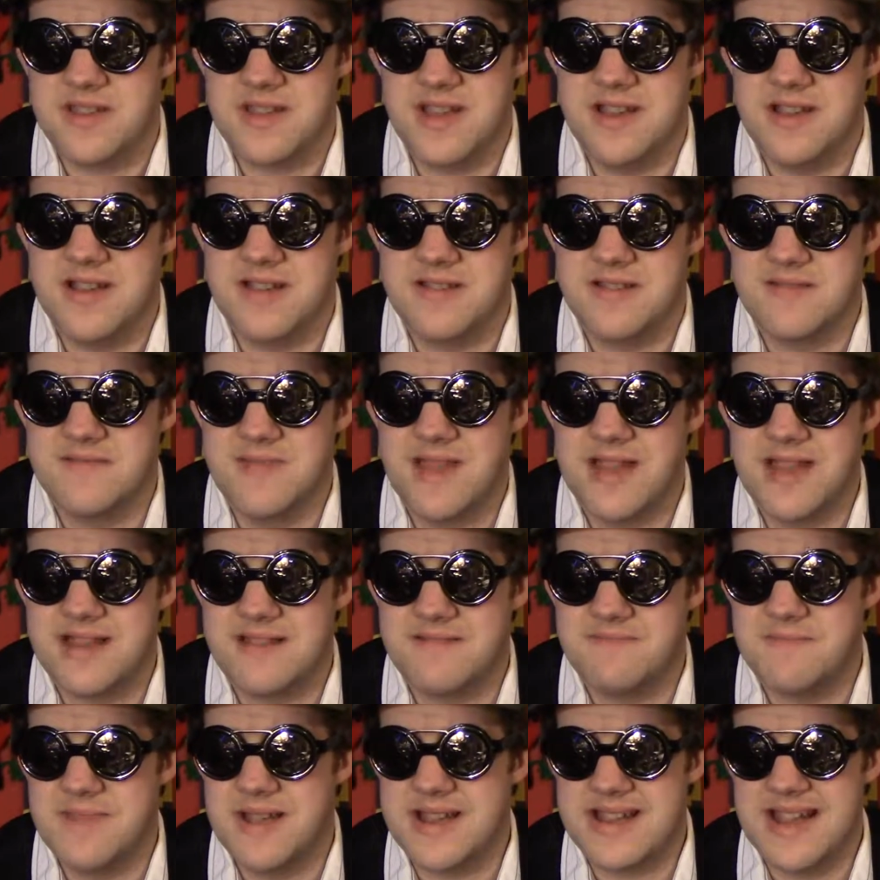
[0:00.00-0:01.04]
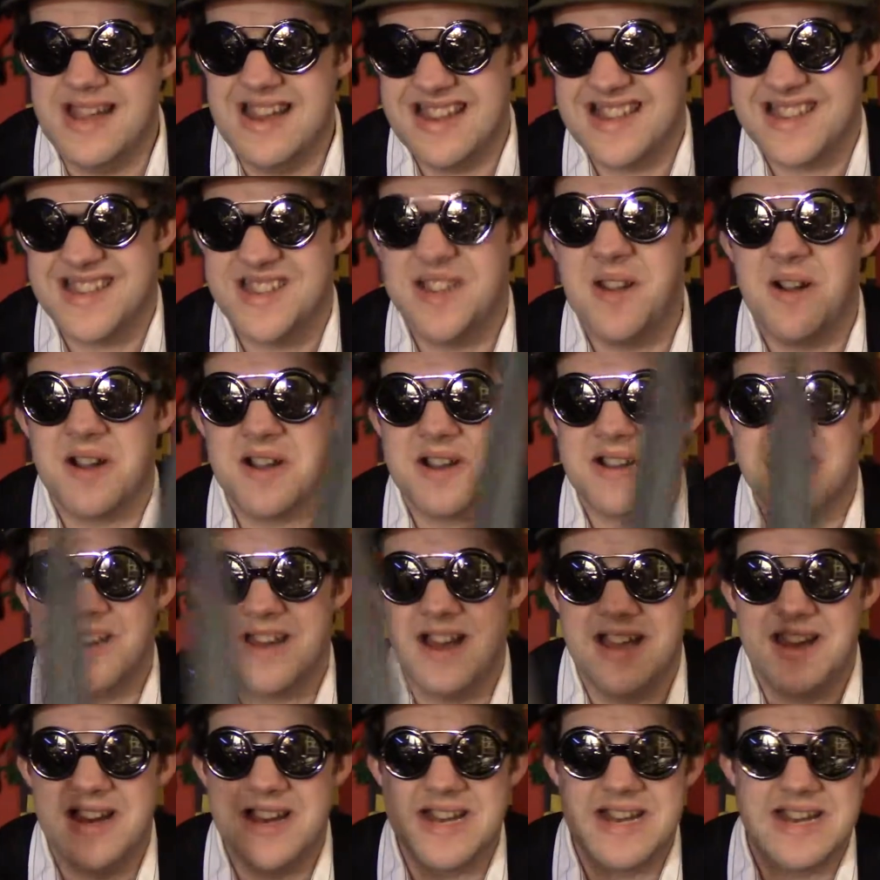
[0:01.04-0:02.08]
They kind of sucked.
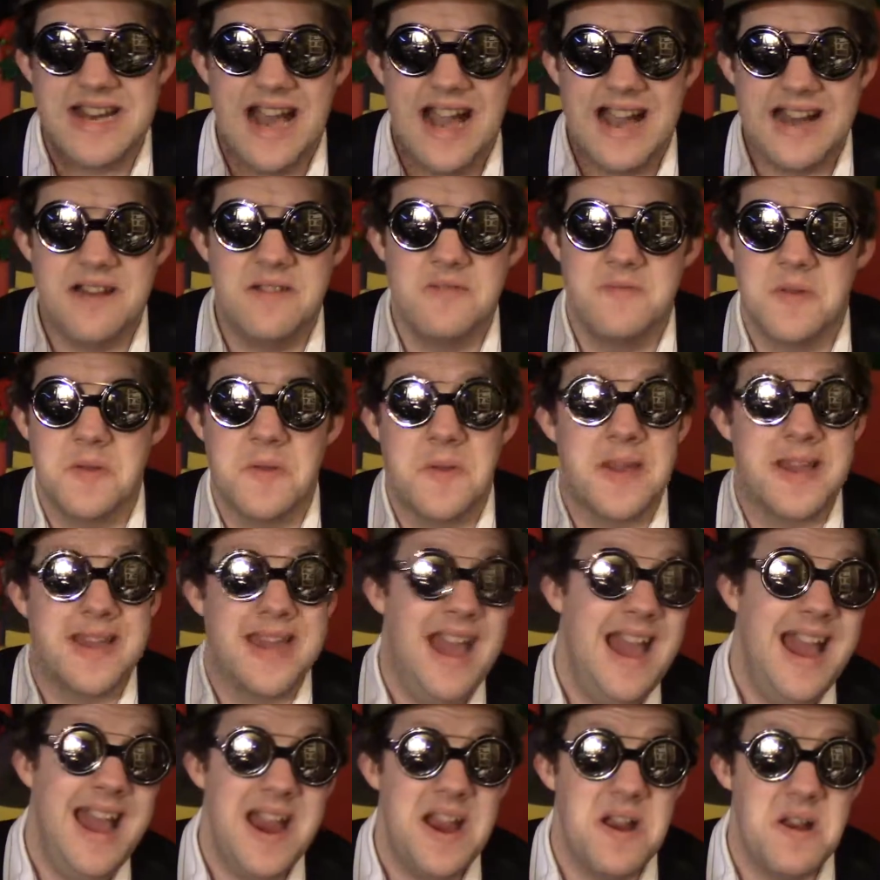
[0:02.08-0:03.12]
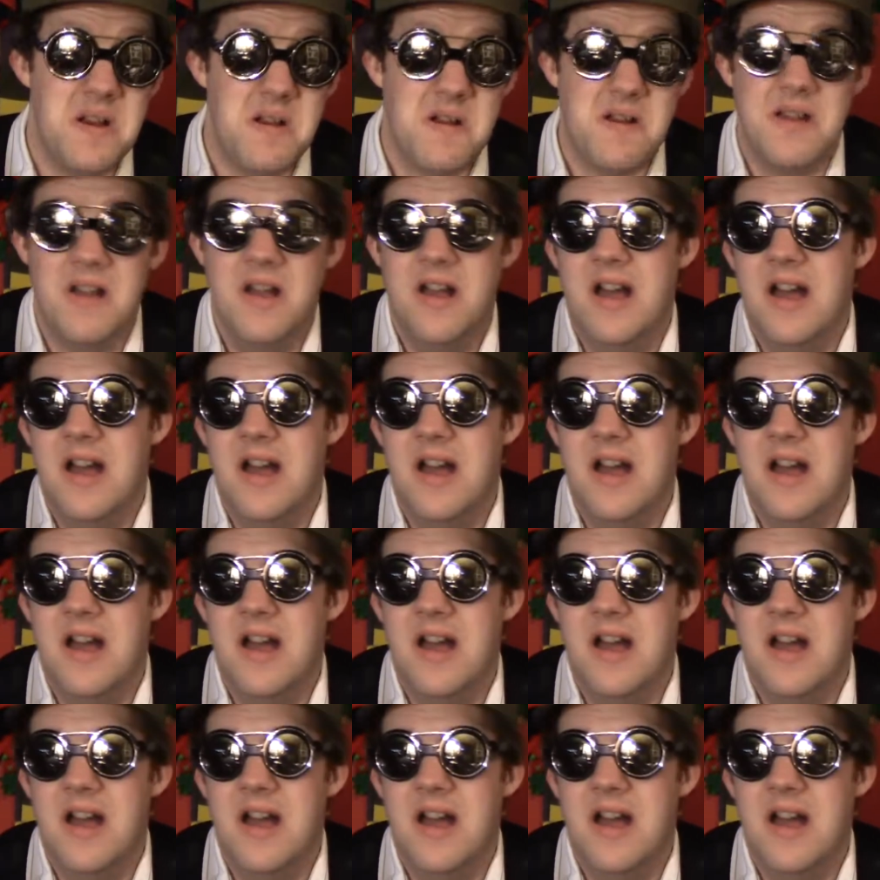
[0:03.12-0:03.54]
I didn't really care.